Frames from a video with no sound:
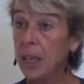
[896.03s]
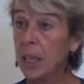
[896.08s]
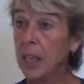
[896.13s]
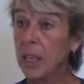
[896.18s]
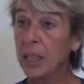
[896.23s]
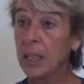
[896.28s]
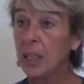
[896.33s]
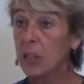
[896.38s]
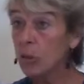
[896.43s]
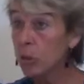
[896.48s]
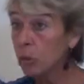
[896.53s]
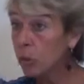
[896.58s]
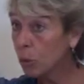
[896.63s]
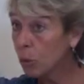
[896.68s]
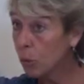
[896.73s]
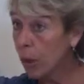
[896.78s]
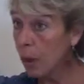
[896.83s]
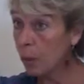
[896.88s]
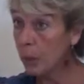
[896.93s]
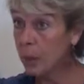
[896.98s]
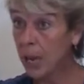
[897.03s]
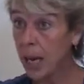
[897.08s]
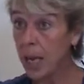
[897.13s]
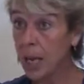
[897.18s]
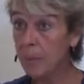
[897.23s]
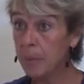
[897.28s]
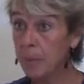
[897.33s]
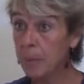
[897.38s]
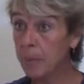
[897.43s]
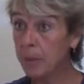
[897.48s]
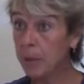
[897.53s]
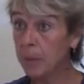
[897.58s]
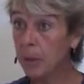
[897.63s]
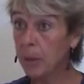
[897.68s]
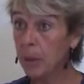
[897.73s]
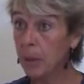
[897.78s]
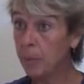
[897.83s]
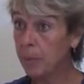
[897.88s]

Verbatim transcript: it is throughout time, when